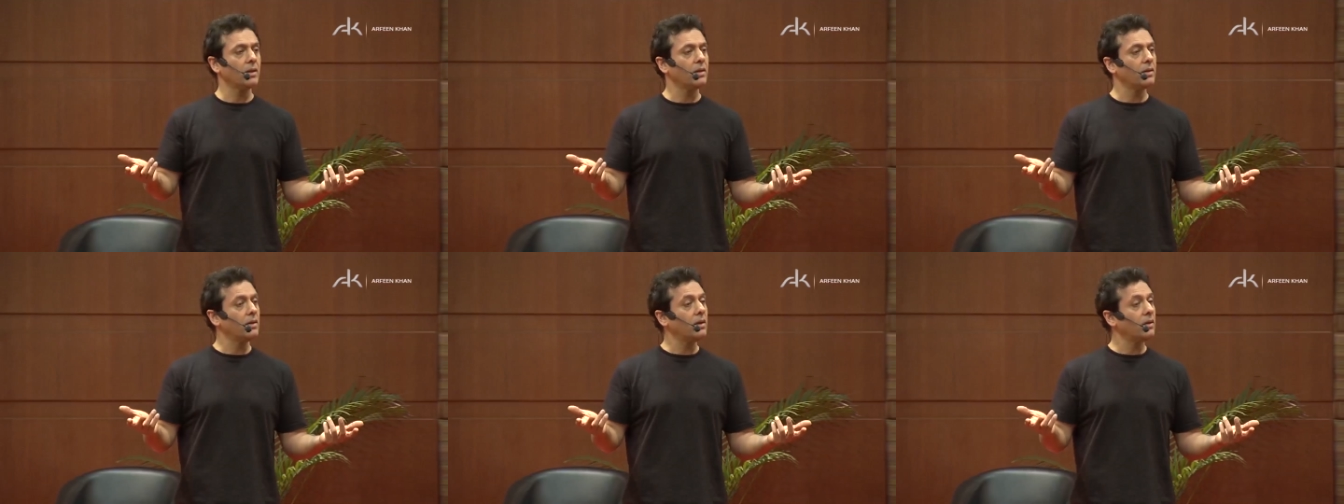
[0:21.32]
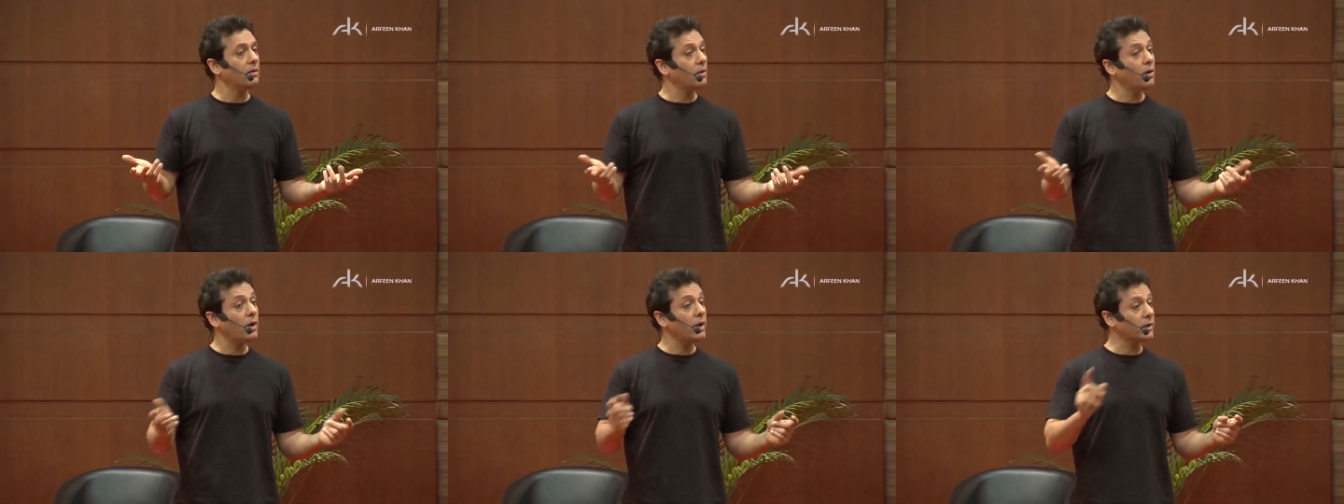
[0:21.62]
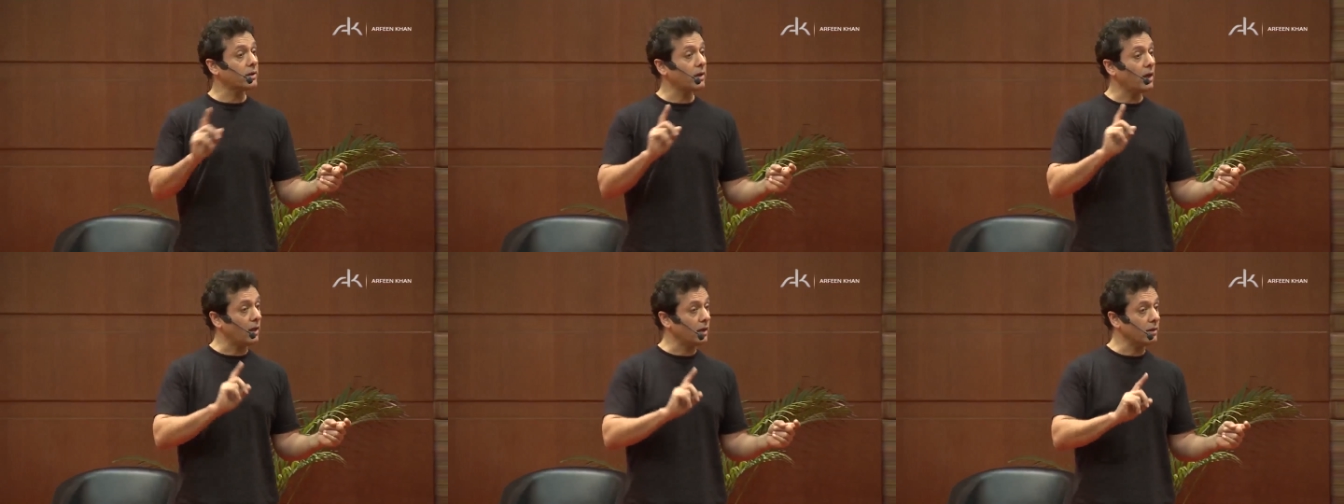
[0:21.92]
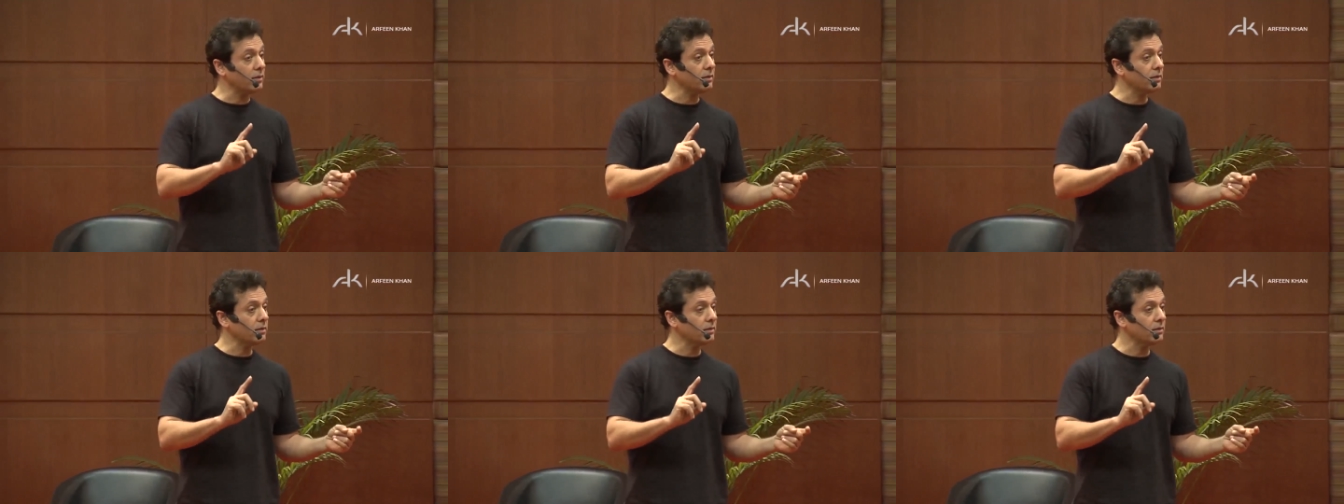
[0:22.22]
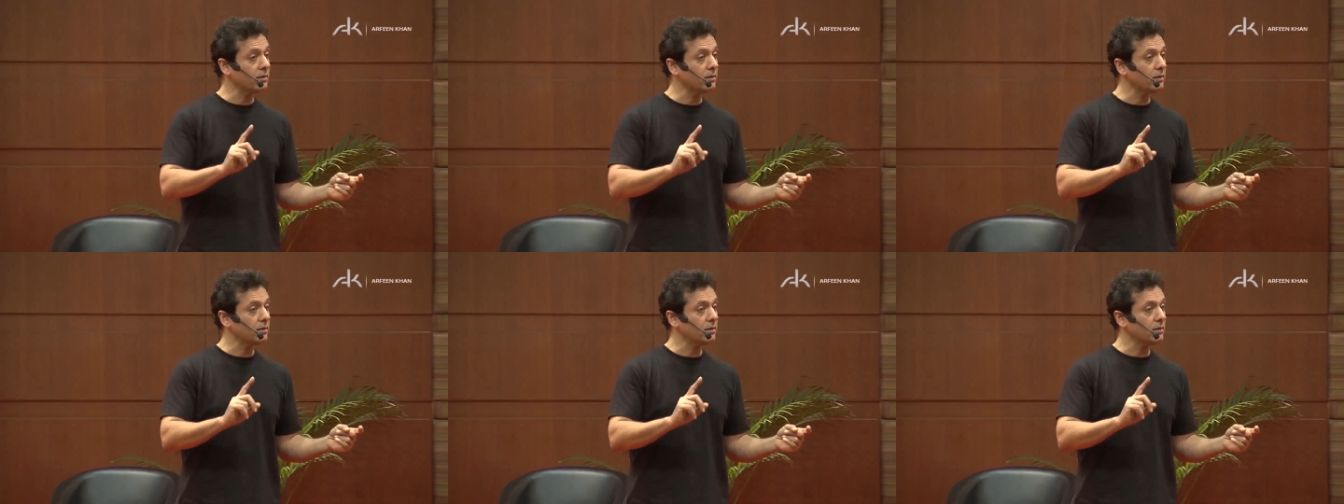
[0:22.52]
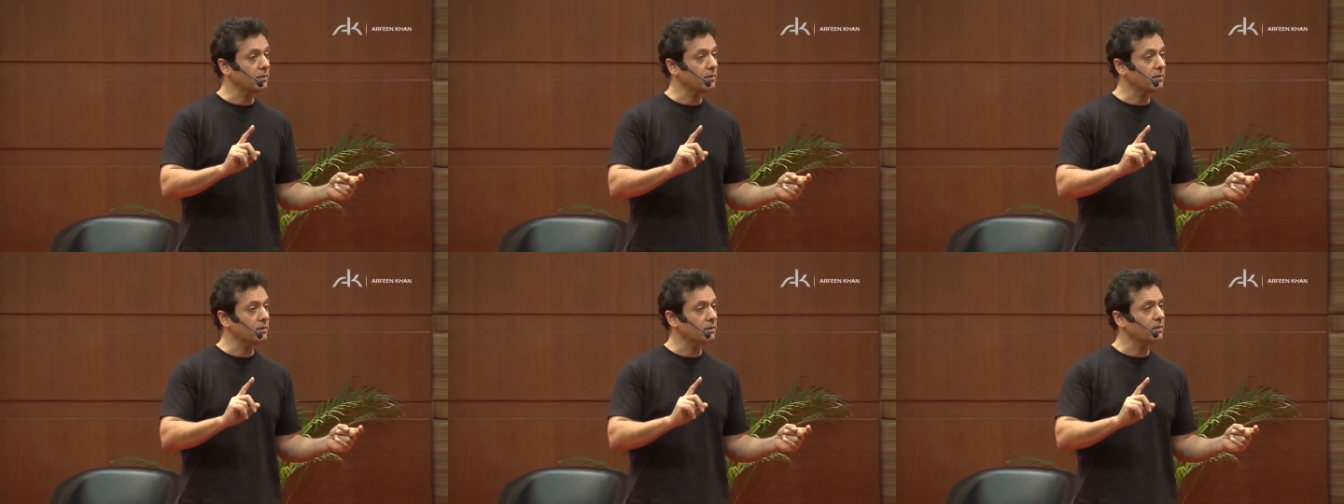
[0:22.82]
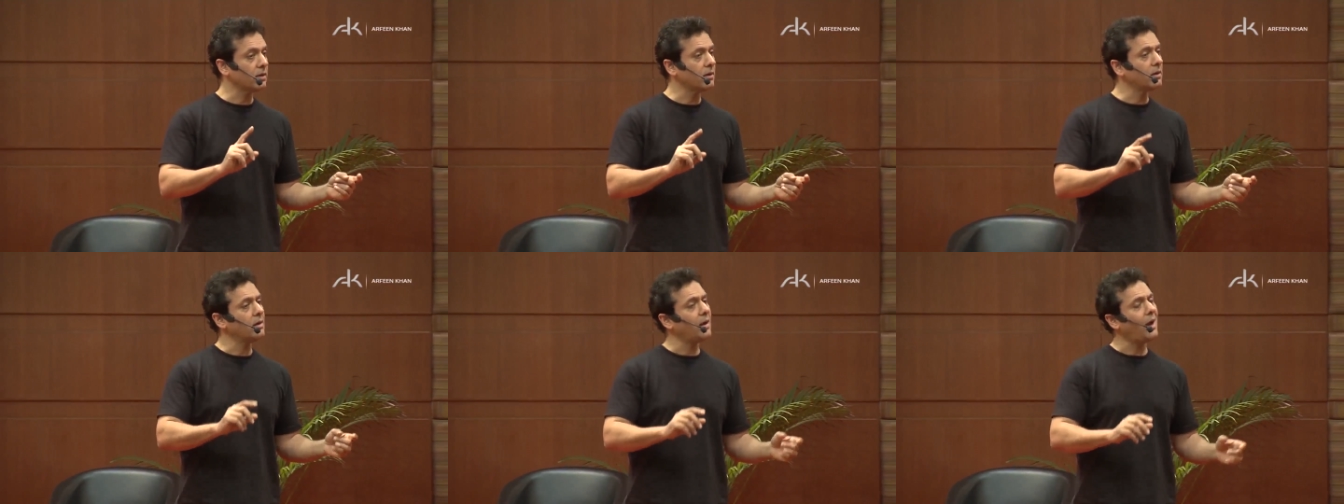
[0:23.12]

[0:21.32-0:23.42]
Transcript: No, I can't. I